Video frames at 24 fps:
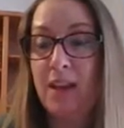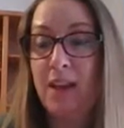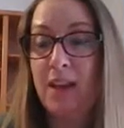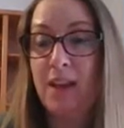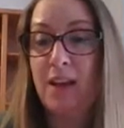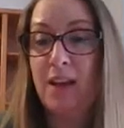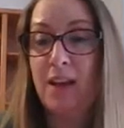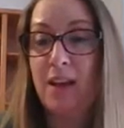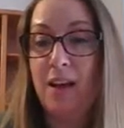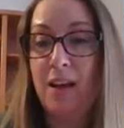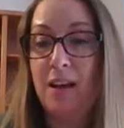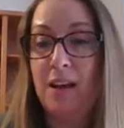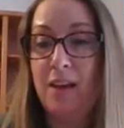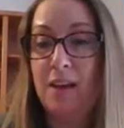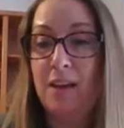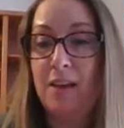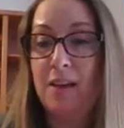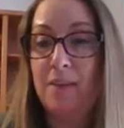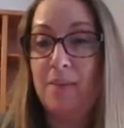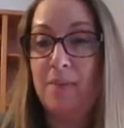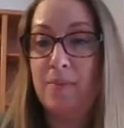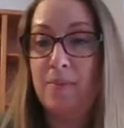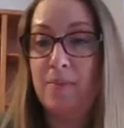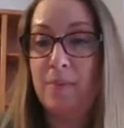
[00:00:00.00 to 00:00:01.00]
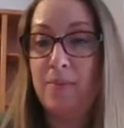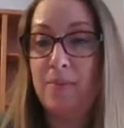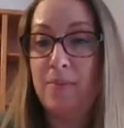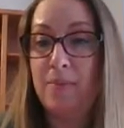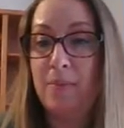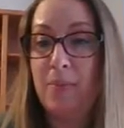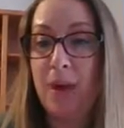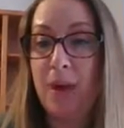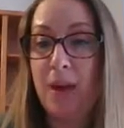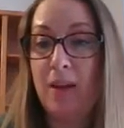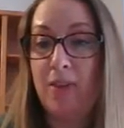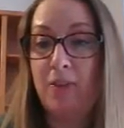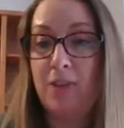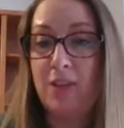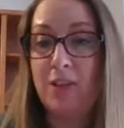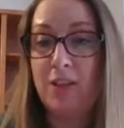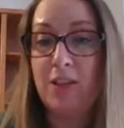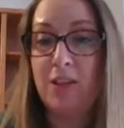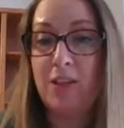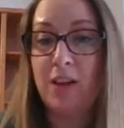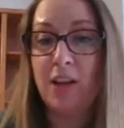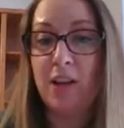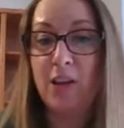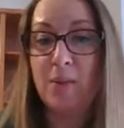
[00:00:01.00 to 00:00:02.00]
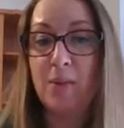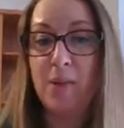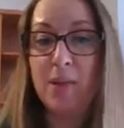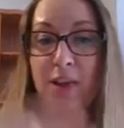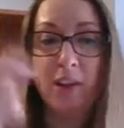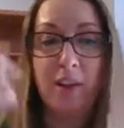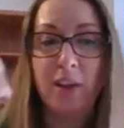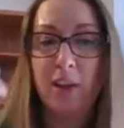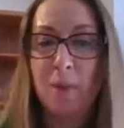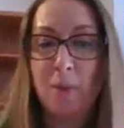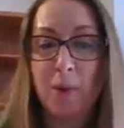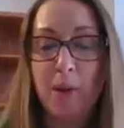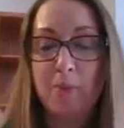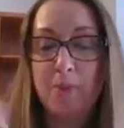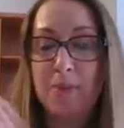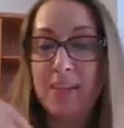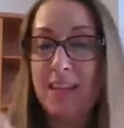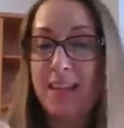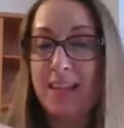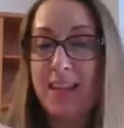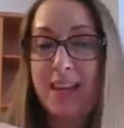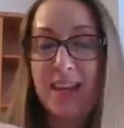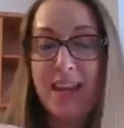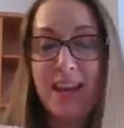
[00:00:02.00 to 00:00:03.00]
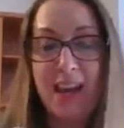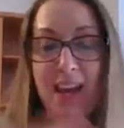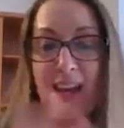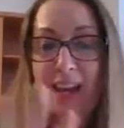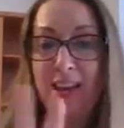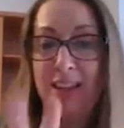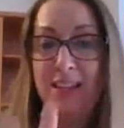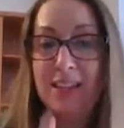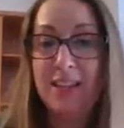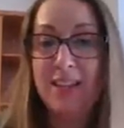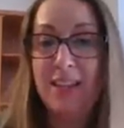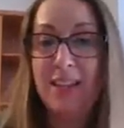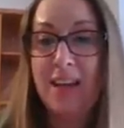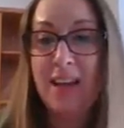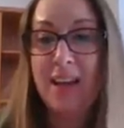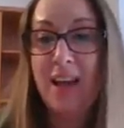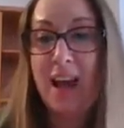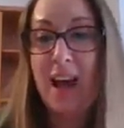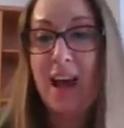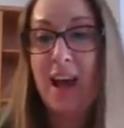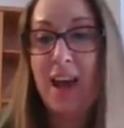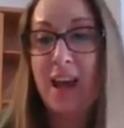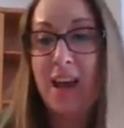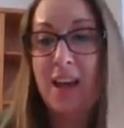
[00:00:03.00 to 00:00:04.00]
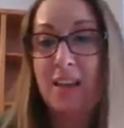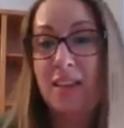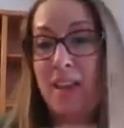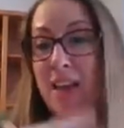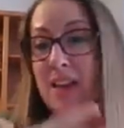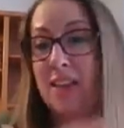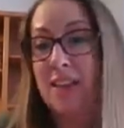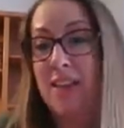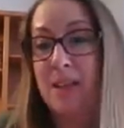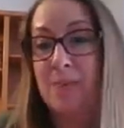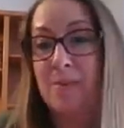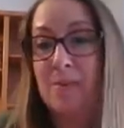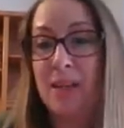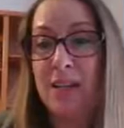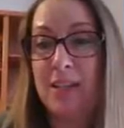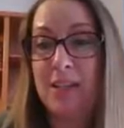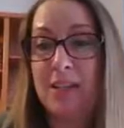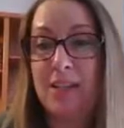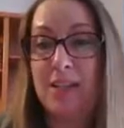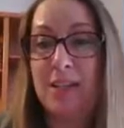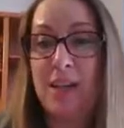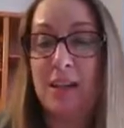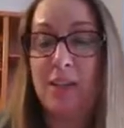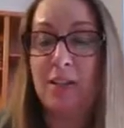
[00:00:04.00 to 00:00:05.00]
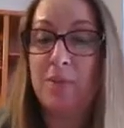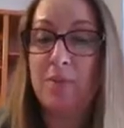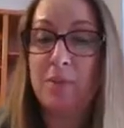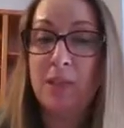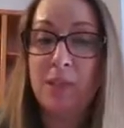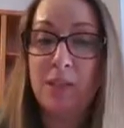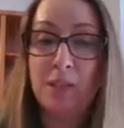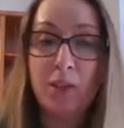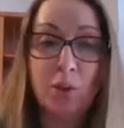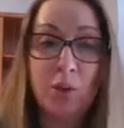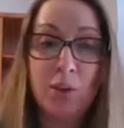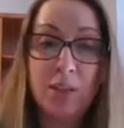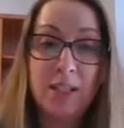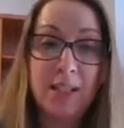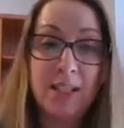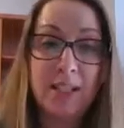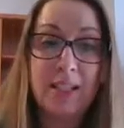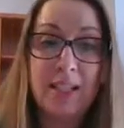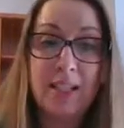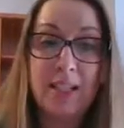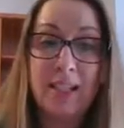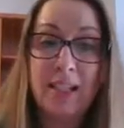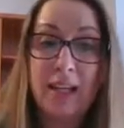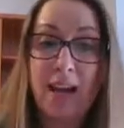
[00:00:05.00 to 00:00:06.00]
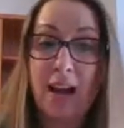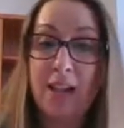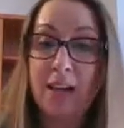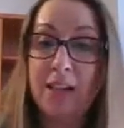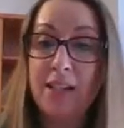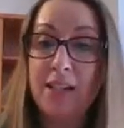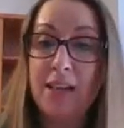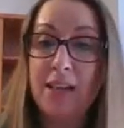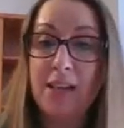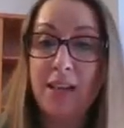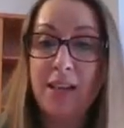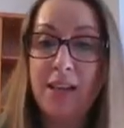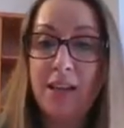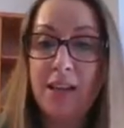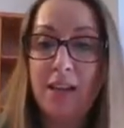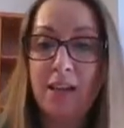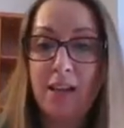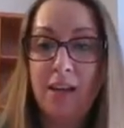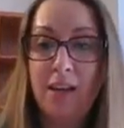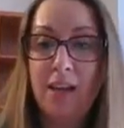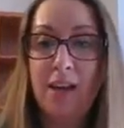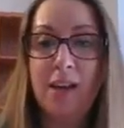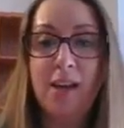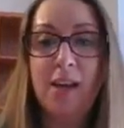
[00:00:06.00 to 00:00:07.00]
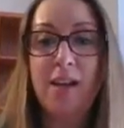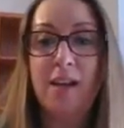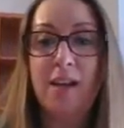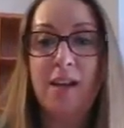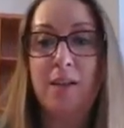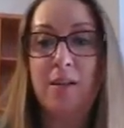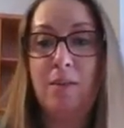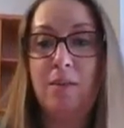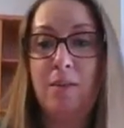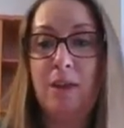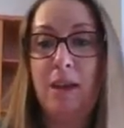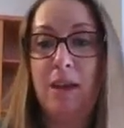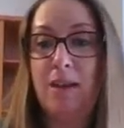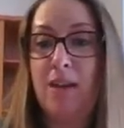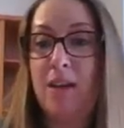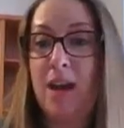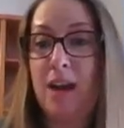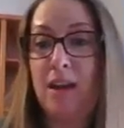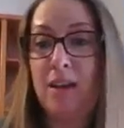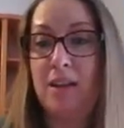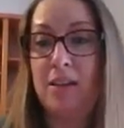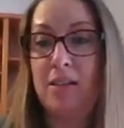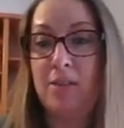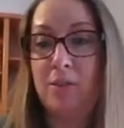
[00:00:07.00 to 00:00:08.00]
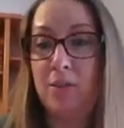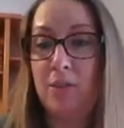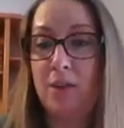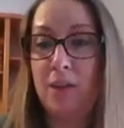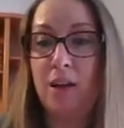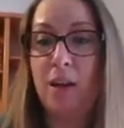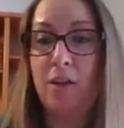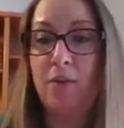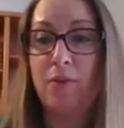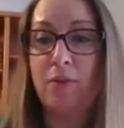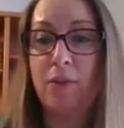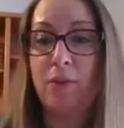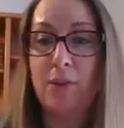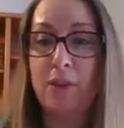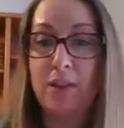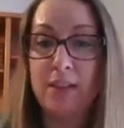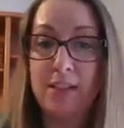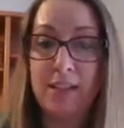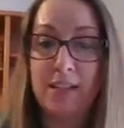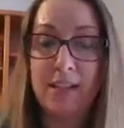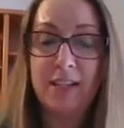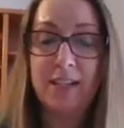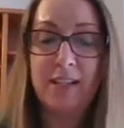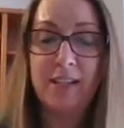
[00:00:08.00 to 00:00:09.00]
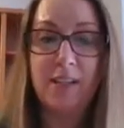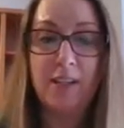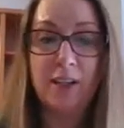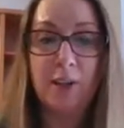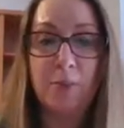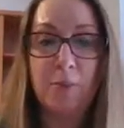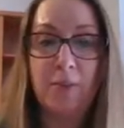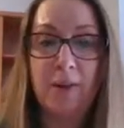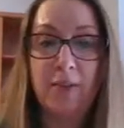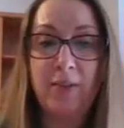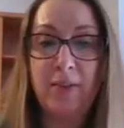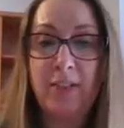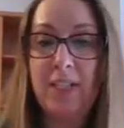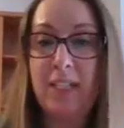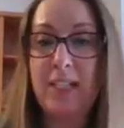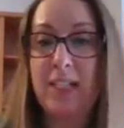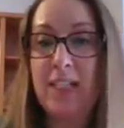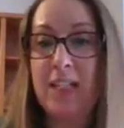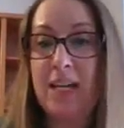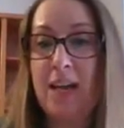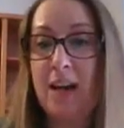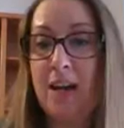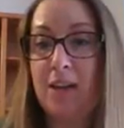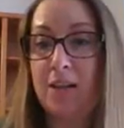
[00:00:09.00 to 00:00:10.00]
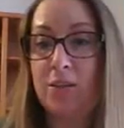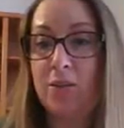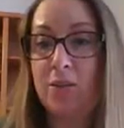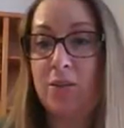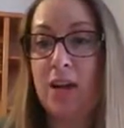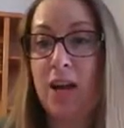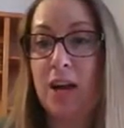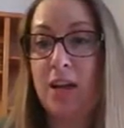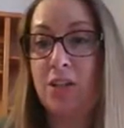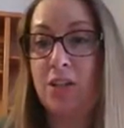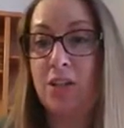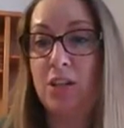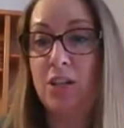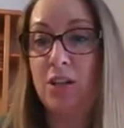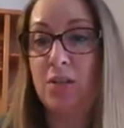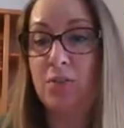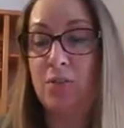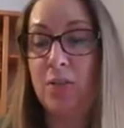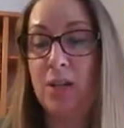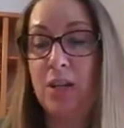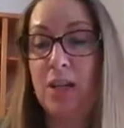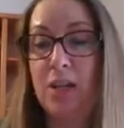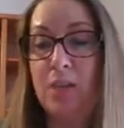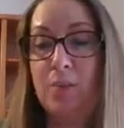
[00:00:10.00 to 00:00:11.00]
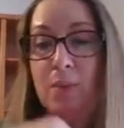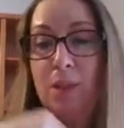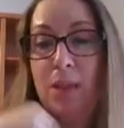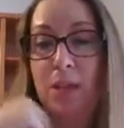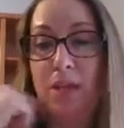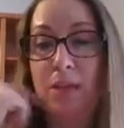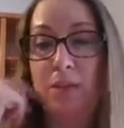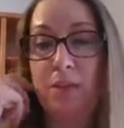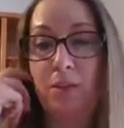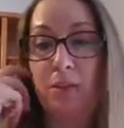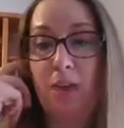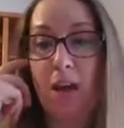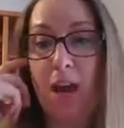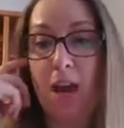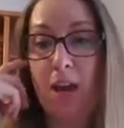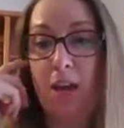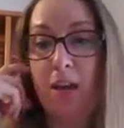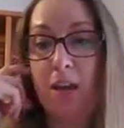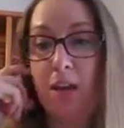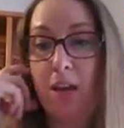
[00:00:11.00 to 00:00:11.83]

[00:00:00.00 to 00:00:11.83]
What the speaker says: But if you're just talking about the little bumps that they get, it's a lot of times I just tell them that their horse is detoxing, and that is really helpful because it is a little bit of a detox reaction when they do that.